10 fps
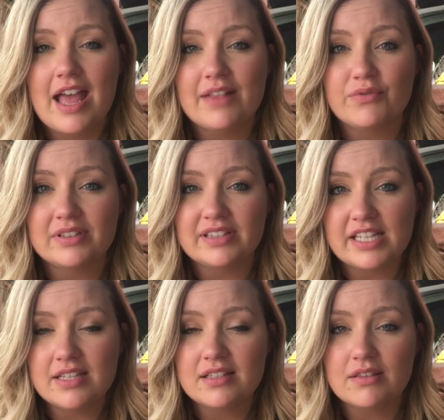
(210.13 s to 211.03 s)
and
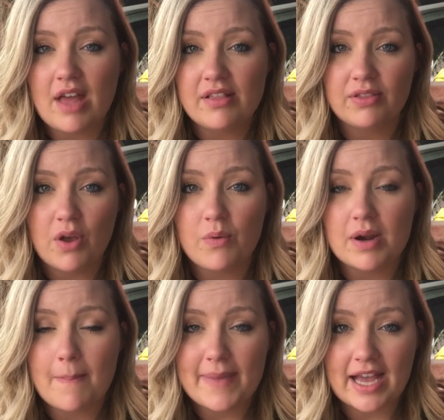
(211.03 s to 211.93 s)
release that
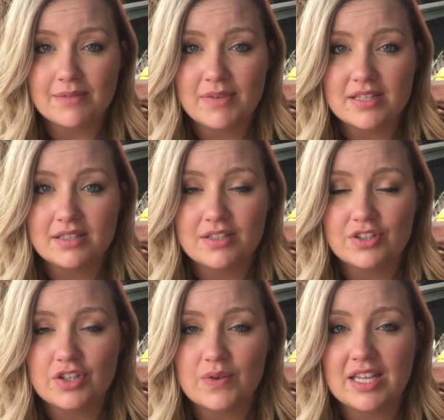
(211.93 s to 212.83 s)
lower back muscle
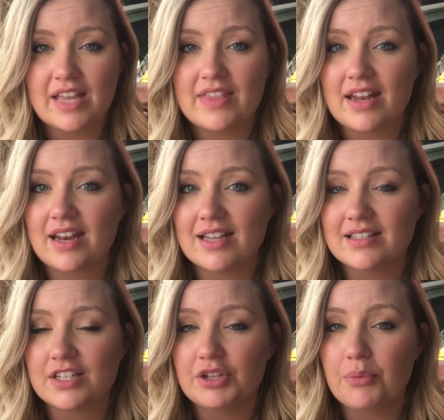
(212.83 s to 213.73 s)
so that you can get that
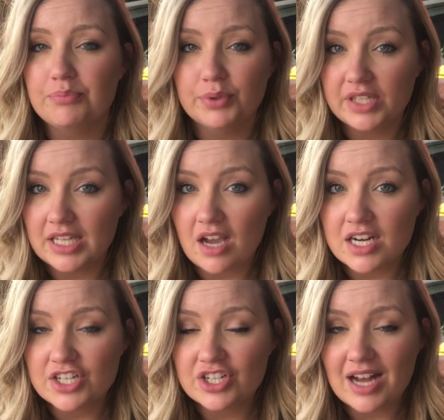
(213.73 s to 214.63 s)
nice little booty
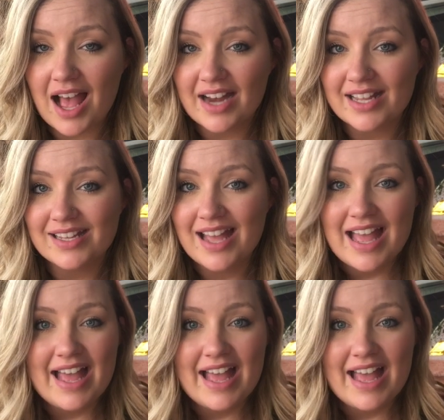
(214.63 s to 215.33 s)
arch on it.